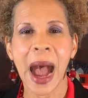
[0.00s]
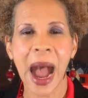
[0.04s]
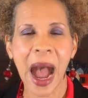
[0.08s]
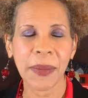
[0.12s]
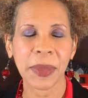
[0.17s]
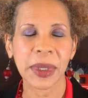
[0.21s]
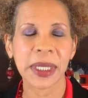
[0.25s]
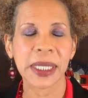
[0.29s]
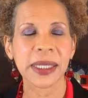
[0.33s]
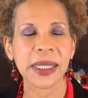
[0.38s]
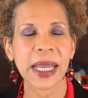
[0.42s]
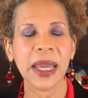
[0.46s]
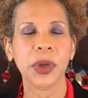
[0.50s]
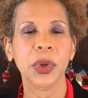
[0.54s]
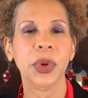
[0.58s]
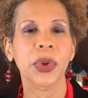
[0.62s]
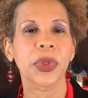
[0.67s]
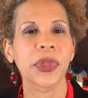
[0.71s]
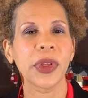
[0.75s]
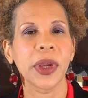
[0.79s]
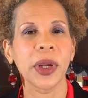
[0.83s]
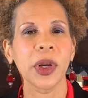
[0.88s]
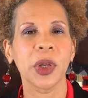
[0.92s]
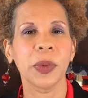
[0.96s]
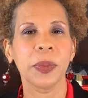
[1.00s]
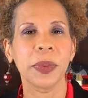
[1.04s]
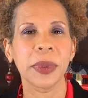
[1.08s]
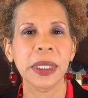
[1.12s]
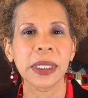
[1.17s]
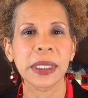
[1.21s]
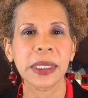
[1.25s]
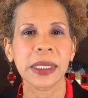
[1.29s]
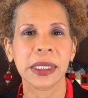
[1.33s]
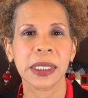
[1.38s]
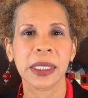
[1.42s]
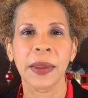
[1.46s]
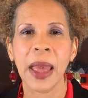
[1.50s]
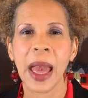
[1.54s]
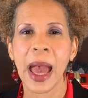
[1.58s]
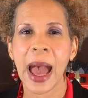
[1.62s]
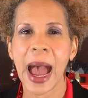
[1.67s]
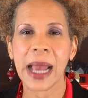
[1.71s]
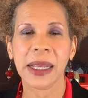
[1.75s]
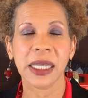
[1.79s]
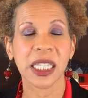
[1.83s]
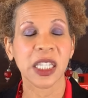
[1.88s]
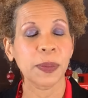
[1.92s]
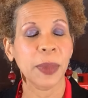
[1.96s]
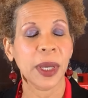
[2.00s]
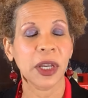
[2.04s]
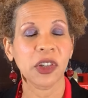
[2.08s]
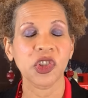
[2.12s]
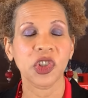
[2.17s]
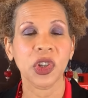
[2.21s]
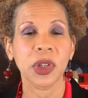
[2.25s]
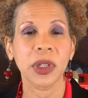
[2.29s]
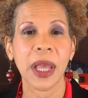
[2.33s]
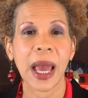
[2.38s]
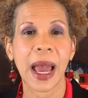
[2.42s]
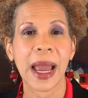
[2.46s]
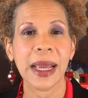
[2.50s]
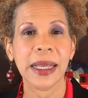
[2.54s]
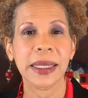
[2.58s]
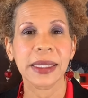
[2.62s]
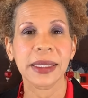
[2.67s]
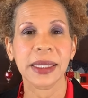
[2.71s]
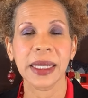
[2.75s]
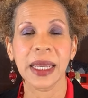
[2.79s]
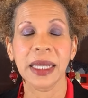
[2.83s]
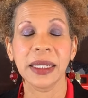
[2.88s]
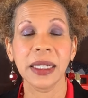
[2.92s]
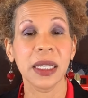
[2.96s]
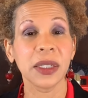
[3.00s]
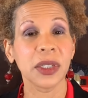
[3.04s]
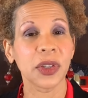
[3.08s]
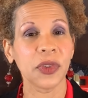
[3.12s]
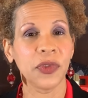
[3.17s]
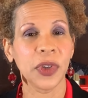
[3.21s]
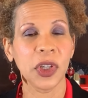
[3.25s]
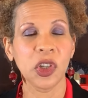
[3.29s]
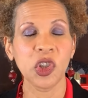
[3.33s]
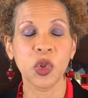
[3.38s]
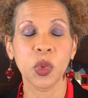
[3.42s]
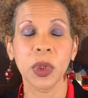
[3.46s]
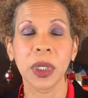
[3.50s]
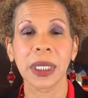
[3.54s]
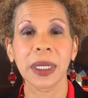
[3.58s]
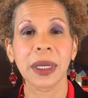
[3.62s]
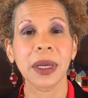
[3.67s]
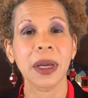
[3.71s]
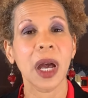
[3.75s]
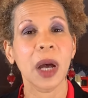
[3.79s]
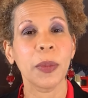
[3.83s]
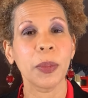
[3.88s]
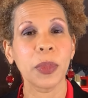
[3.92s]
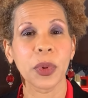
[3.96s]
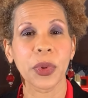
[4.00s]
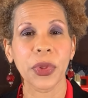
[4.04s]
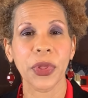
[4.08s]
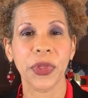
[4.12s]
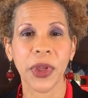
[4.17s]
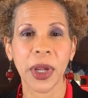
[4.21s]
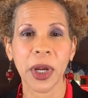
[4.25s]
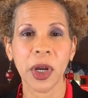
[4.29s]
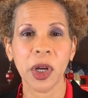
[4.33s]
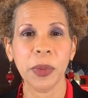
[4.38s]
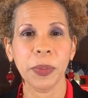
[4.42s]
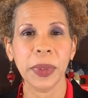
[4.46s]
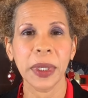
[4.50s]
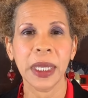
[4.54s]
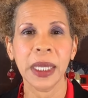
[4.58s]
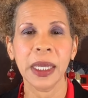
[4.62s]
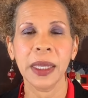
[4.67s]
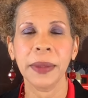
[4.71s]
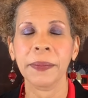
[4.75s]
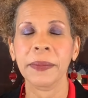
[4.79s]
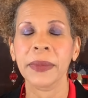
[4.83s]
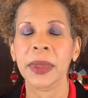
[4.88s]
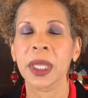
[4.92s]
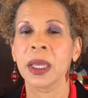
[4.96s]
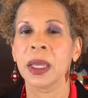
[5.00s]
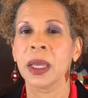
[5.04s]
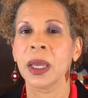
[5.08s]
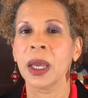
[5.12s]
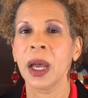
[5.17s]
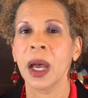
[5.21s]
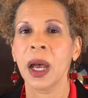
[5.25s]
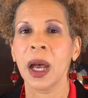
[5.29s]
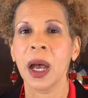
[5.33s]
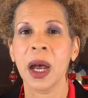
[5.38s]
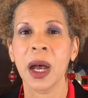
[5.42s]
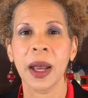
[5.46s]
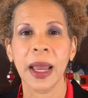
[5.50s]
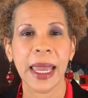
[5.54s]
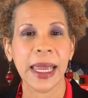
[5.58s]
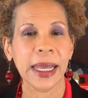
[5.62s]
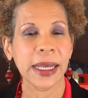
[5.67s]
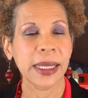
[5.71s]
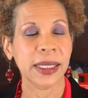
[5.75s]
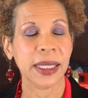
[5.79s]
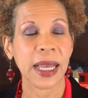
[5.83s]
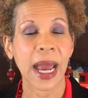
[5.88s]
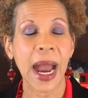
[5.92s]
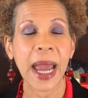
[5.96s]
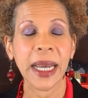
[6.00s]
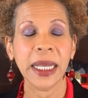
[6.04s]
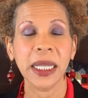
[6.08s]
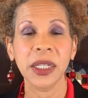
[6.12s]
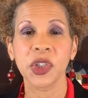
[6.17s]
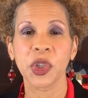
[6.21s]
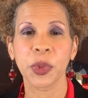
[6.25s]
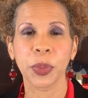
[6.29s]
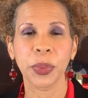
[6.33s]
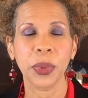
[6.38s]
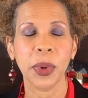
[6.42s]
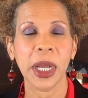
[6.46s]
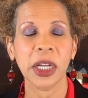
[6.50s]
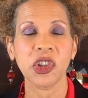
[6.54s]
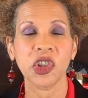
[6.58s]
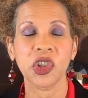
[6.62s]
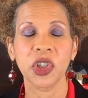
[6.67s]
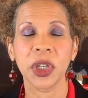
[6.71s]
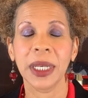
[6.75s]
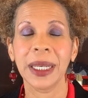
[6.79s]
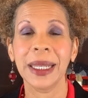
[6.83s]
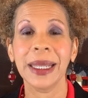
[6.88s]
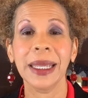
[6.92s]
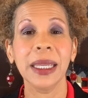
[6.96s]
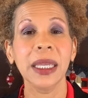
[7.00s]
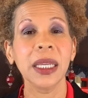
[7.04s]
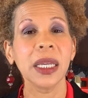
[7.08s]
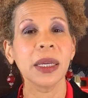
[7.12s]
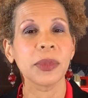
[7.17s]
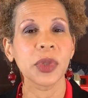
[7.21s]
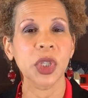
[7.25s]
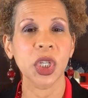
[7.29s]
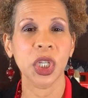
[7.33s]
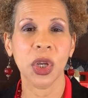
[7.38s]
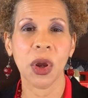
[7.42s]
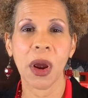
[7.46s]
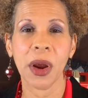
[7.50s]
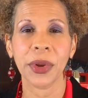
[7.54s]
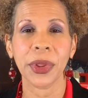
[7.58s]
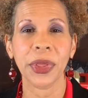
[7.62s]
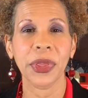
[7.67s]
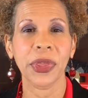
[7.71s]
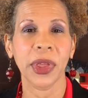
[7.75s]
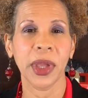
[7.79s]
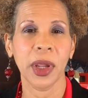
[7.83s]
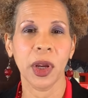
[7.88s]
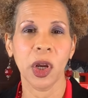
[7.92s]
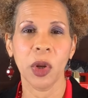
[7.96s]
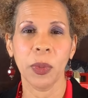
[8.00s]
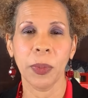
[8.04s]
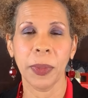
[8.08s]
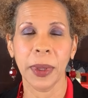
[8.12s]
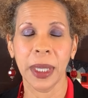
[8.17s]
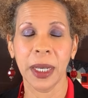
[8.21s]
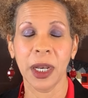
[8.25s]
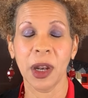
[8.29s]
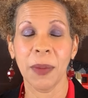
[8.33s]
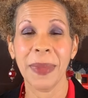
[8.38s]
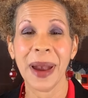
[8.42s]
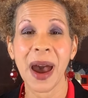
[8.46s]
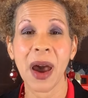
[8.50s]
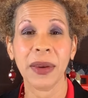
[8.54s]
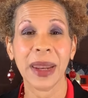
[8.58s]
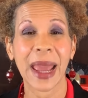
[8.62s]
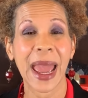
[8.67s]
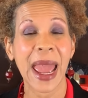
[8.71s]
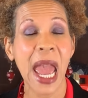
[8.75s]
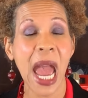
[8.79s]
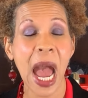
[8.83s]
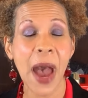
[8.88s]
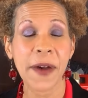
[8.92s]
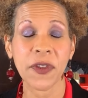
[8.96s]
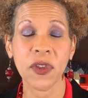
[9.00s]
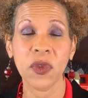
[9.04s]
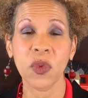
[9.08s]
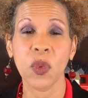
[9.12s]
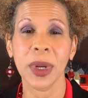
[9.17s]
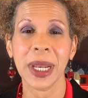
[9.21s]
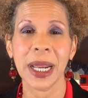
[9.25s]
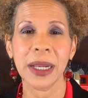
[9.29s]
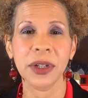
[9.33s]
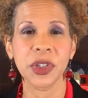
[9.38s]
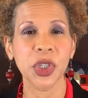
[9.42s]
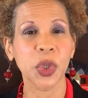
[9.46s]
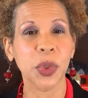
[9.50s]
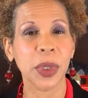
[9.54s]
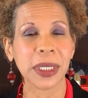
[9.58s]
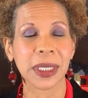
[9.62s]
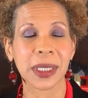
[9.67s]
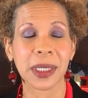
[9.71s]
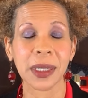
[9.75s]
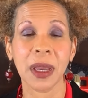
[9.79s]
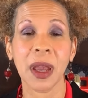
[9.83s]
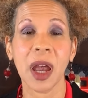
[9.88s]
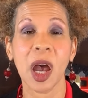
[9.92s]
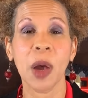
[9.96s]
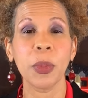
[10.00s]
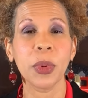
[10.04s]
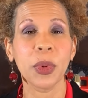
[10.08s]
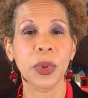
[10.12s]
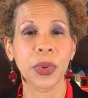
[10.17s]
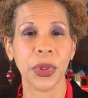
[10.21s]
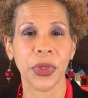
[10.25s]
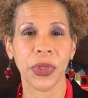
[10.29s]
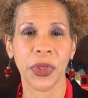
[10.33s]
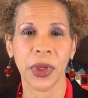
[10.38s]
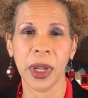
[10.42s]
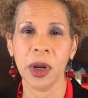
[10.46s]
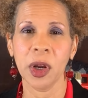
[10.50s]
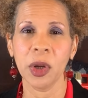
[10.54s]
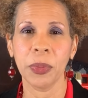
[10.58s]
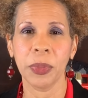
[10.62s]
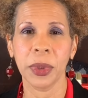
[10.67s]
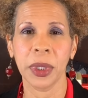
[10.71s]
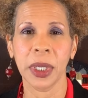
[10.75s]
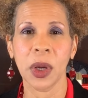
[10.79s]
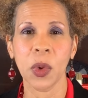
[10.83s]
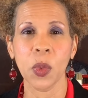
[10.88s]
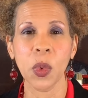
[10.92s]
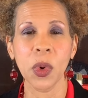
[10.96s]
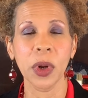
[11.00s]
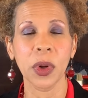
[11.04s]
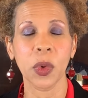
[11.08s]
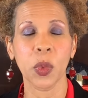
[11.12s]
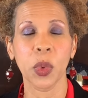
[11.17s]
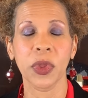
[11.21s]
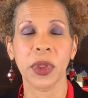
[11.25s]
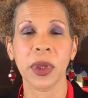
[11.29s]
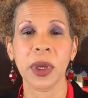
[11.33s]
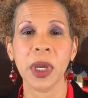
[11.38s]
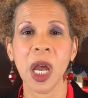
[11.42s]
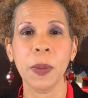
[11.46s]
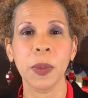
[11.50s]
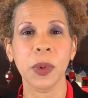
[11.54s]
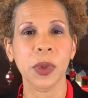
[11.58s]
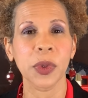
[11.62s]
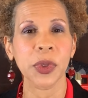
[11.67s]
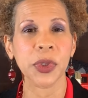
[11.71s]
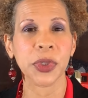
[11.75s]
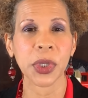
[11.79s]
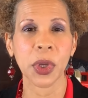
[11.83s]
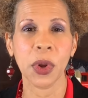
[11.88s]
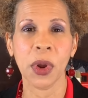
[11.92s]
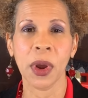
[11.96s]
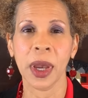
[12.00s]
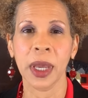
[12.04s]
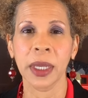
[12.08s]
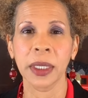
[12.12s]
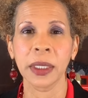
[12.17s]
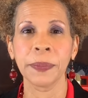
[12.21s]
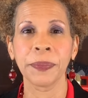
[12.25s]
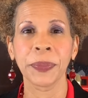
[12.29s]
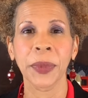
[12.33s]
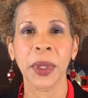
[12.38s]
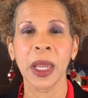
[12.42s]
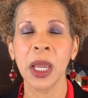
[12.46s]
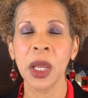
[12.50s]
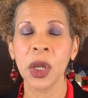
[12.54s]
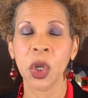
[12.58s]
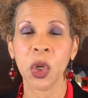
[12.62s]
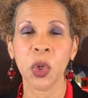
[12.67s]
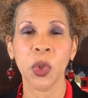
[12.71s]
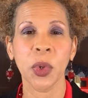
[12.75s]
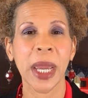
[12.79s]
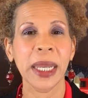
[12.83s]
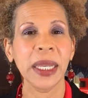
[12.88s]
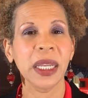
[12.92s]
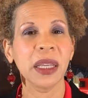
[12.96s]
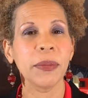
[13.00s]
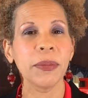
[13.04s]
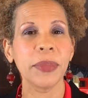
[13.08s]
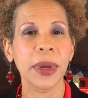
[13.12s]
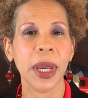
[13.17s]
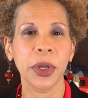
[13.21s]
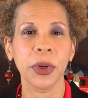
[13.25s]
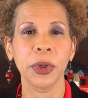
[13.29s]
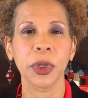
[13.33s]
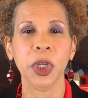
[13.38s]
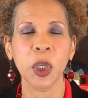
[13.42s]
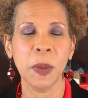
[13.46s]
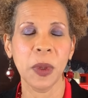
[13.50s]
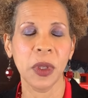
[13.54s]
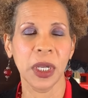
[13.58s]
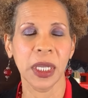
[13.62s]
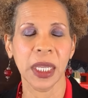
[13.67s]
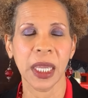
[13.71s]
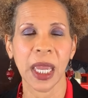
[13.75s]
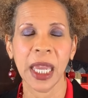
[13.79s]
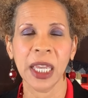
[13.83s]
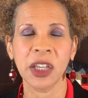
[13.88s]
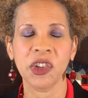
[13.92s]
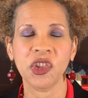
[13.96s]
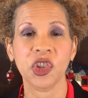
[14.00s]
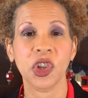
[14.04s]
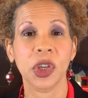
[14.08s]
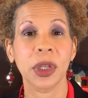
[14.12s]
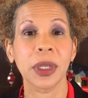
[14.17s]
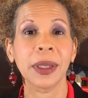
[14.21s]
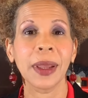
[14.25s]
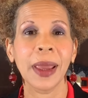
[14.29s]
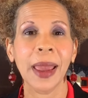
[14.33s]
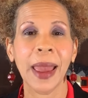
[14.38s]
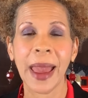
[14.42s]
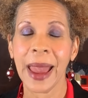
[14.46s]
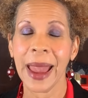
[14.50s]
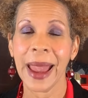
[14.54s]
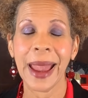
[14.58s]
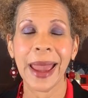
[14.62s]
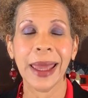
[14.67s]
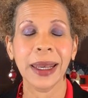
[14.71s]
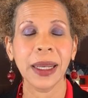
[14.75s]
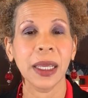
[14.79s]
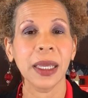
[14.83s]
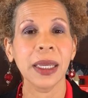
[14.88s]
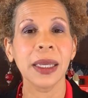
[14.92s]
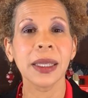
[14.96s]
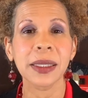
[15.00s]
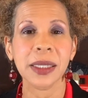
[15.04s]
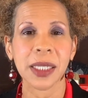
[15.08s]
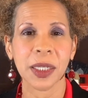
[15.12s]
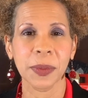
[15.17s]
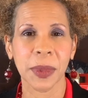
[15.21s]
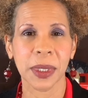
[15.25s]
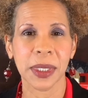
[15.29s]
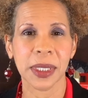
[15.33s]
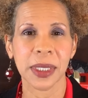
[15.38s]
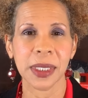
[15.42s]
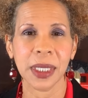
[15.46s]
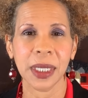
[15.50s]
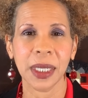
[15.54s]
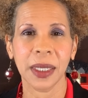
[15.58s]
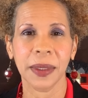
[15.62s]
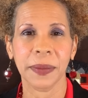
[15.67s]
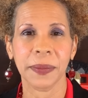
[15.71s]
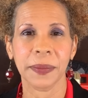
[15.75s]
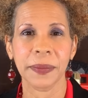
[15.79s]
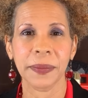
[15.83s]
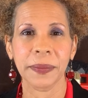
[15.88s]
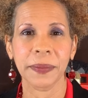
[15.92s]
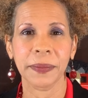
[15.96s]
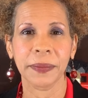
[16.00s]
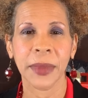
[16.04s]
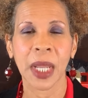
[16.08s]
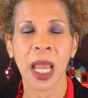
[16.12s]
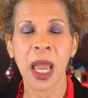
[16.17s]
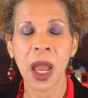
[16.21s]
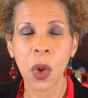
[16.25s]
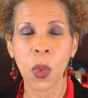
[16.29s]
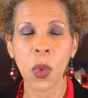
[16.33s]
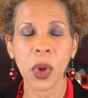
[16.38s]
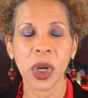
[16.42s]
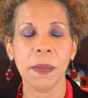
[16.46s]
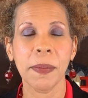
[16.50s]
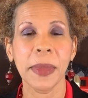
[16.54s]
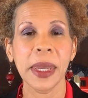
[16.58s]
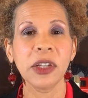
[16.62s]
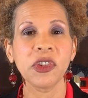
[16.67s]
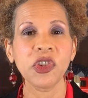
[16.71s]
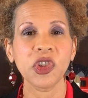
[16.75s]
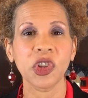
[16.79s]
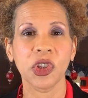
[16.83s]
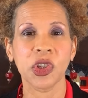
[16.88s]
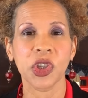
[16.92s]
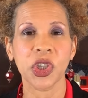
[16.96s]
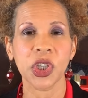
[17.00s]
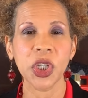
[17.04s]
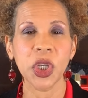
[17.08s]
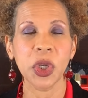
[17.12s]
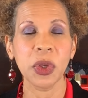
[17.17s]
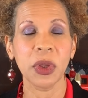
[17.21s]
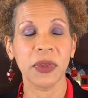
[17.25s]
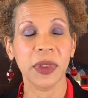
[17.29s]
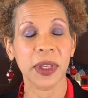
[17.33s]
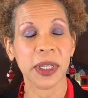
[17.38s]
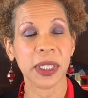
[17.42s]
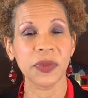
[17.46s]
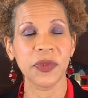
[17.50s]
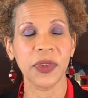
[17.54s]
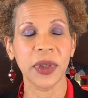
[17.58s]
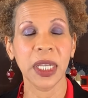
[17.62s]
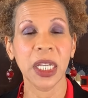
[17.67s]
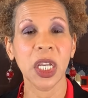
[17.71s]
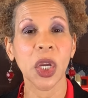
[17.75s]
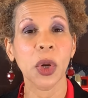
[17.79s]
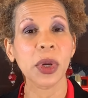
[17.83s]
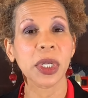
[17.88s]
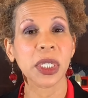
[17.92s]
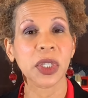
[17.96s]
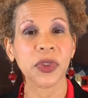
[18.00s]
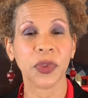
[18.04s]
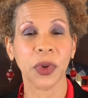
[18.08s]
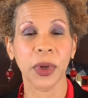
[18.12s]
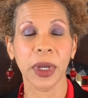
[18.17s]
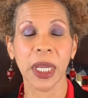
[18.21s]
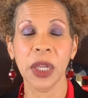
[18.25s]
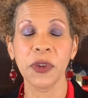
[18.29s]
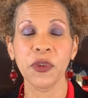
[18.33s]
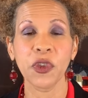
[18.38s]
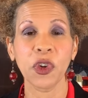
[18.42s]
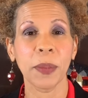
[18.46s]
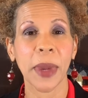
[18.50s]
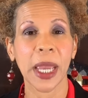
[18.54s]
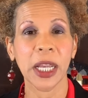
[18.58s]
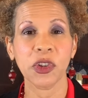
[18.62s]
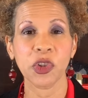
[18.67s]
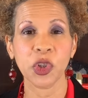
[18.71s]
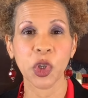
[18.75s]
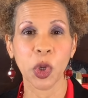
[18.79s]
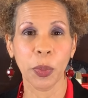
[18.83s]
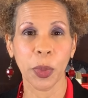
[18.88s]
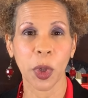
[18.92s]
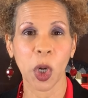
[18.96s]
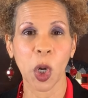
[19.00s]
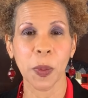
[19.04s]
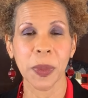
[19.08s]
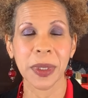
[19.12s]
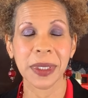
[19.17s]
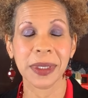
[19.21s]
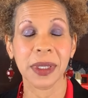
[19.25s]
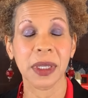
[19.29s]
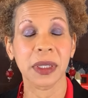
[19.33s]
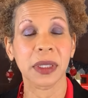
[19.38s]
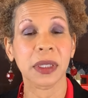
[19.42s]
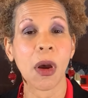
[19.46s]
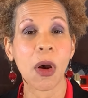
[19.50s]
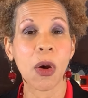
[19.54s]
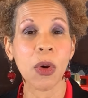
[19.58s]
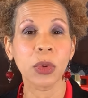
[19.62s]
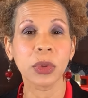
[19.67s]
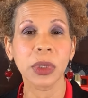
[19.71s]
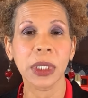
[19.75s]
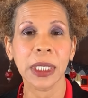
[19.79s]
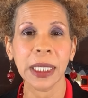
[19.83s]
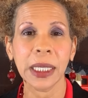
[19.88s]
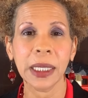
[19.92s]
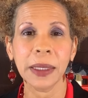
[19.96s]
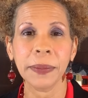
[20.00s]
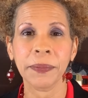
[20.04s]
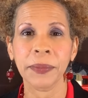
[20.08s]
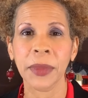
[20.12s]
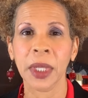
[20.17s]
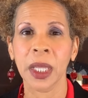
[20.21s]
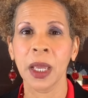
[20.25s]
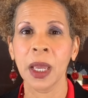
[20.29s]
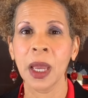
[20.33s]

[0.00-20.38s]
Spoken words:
I'm a psychotherapist. I specialize in individual and couple therapy, anxiety, depression, and EMDR therapy. And about half of what I do is couple therapy. I work with couples on creating better communication and intimacy. I want to mention to you that this video is for informational purposes only.